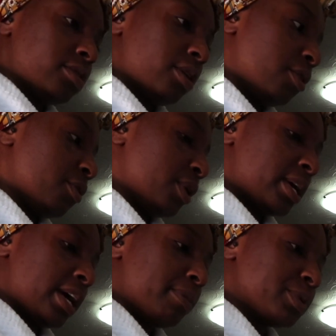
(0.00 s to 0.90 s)
So
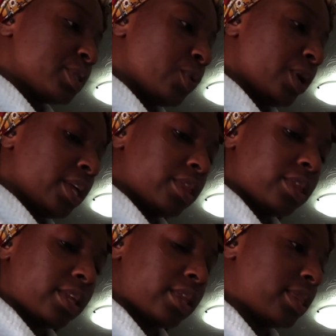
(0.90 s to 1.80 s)
it comes with
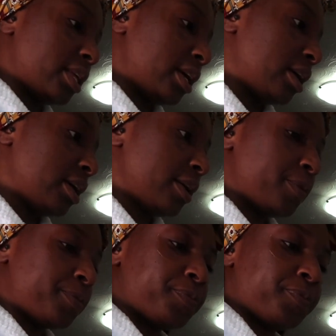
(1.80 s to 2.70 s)
the